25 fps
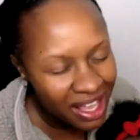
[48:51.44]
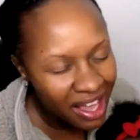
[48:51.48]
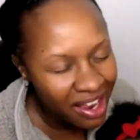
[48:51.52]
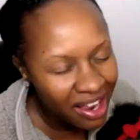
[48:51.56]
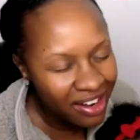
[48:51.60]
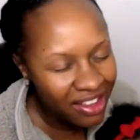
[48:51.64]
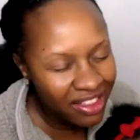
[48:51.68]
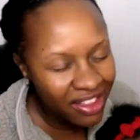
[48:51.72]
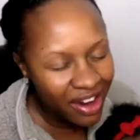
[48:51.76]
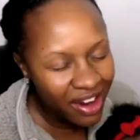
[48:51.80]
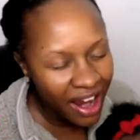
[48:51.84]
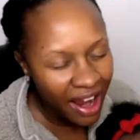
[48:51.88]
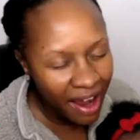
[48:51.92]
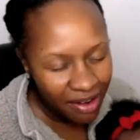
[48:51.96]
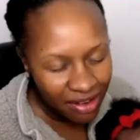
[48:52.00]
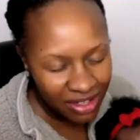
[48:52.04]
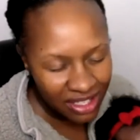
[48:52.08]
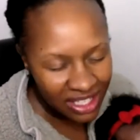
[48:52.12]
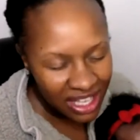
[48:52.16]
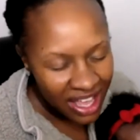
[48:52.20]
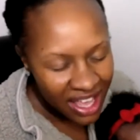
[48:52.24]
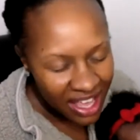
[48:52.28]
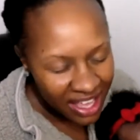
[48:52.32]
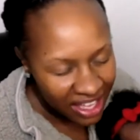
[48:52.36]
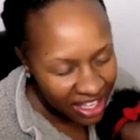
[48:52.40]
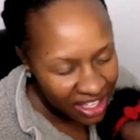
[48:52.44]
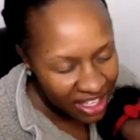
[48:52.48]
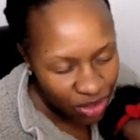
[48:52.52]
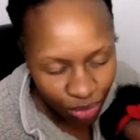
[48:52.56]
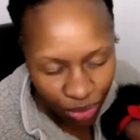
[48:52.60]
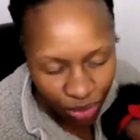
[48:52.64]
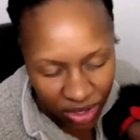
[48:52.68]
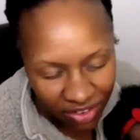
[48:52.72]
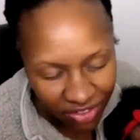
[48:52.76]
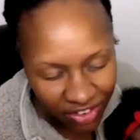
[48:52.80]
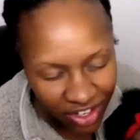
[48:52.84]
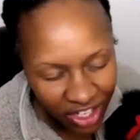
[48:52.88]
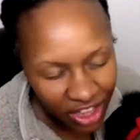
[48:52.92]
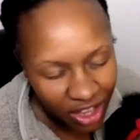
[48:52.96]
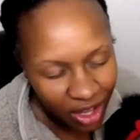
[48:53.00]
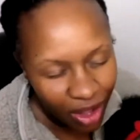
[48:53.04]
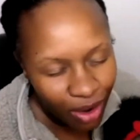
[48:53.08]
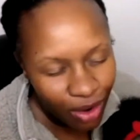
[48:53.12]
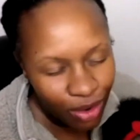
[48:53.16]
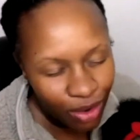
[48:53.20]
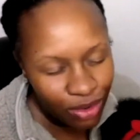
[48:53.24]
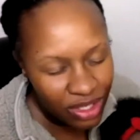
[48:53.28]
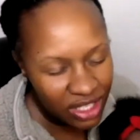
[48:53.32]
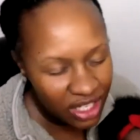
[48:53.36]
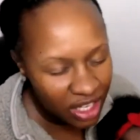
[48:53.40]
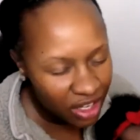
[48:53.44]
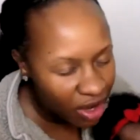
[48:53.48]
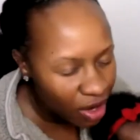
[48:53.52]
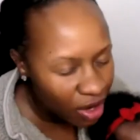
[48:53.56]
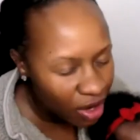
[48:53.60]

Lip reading: out of their house, gets rid of clothes and